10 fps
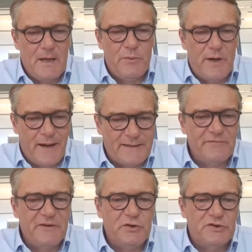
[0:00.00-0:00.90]
We are active
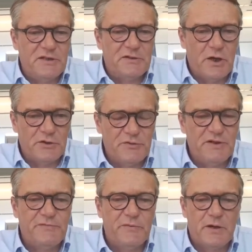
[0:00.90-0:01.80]
in 13
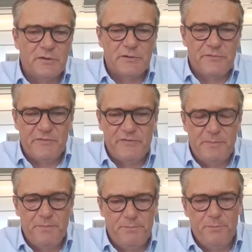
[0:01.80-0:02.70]
countries,
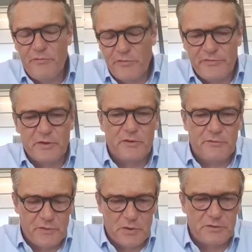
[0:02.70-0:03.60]
over
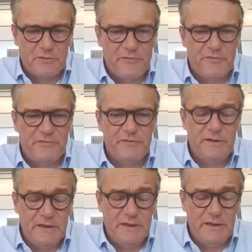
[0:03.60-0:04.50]

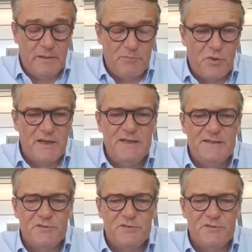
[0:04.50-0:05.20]
450 employees,